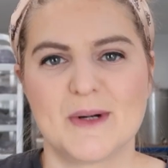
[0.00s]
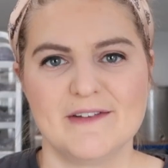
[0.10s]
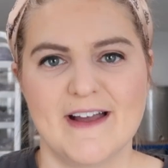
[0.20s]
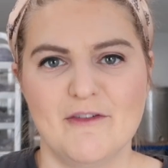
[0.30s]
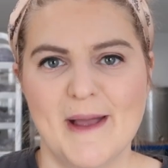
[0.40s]

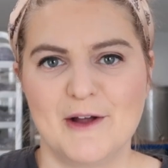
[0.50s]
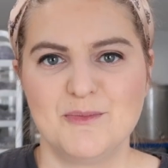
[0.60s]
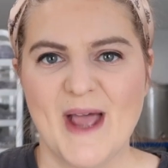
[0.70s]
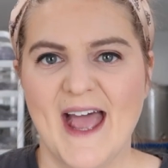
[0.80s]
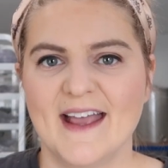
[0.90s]

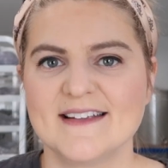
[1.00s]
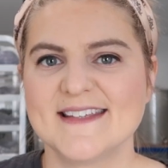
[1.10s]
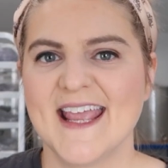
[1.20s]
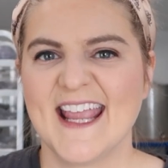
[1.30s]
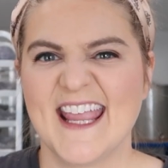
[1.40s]
25-pound
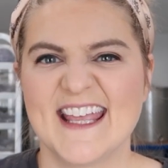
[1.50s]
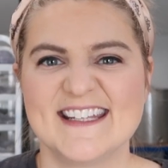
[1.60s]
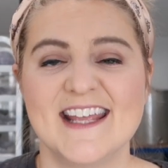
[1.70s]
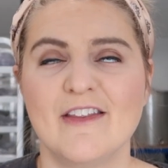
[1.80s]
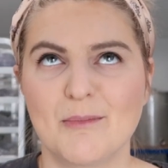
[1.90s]
bags, and
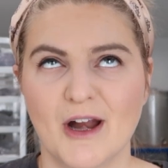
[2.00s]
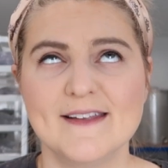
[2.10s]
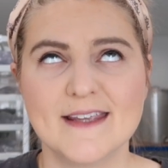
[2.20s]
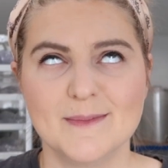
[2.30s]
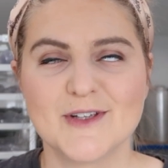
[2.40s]
the
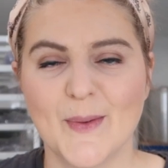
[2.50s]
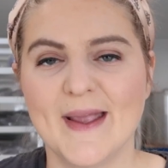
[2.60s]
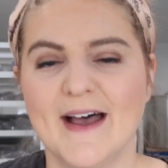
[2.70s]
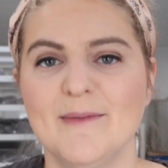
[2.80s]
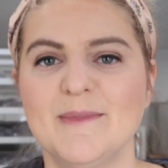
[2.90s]
price keeps
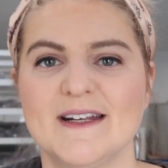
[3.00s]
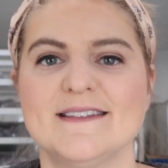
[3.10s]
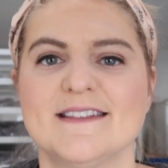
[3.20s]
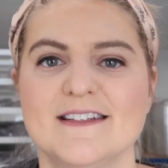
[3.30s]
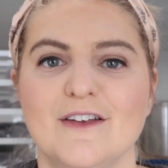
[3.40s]
going up, but
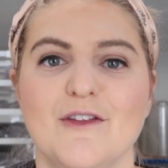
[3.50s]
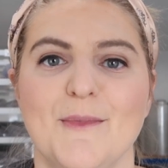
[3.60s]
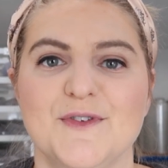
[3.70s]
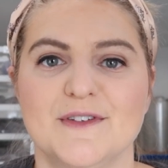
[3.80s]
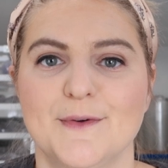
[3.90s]
it's still the
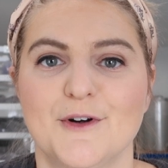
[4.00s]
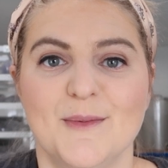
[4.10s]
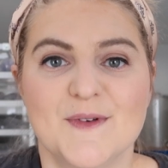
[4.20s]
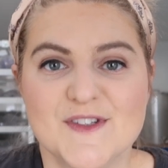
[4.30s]
most affordable.